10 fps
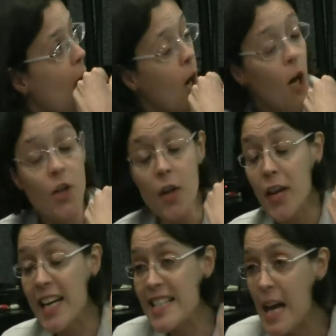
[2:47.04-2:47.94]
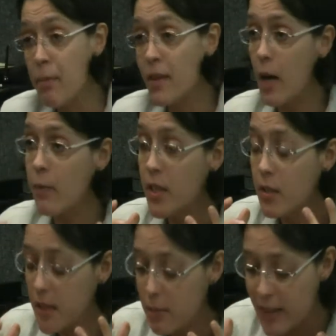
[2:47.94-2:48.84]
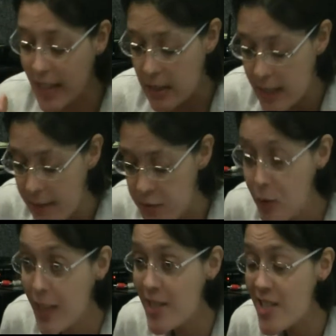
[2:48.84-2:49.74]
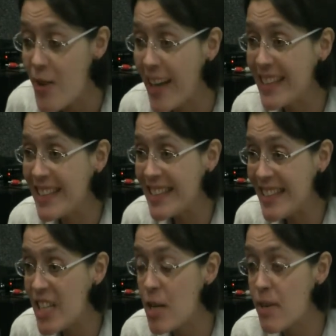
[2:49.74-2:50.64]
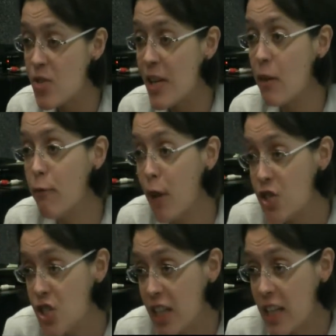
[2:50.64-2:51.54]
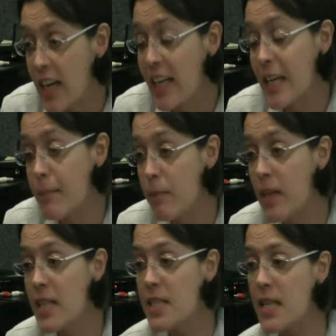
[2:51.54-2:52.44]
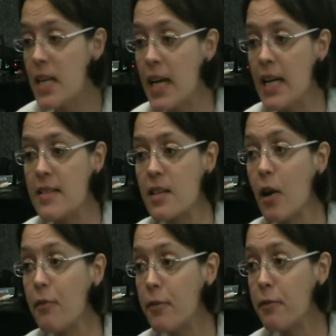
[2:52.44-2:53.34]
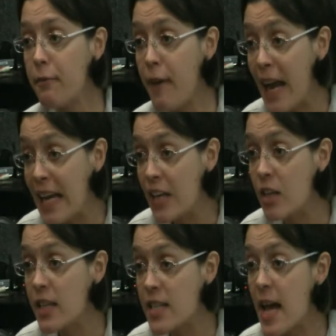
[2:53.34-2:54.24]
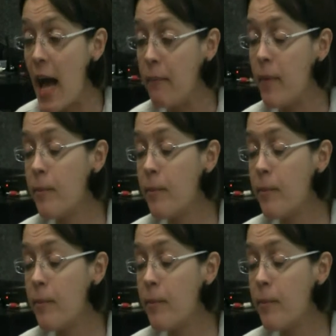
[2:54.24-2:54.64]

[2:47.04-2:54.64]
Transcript: Another example that we could we can give to illustrate that distinction between function and capability is of failing an exam.